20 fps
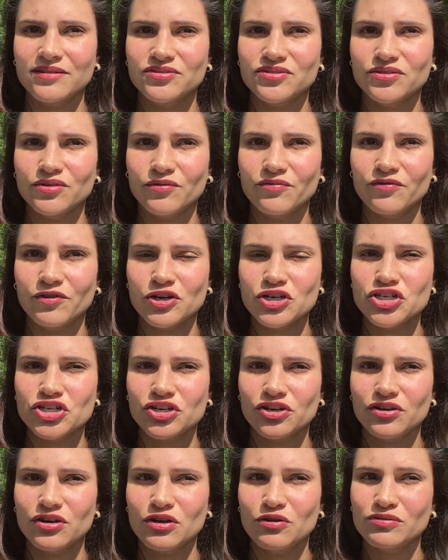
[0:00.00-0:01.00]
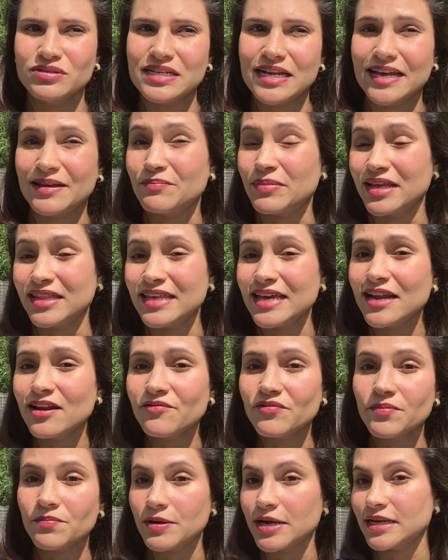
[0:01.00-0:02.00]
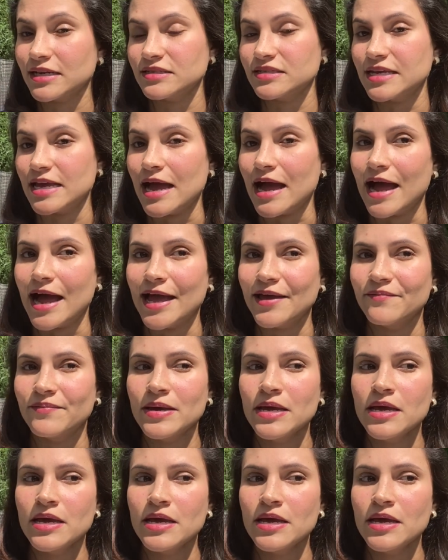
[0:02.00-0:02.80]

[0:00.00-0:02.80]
So for sure, looks like by the end of the pregnancy, I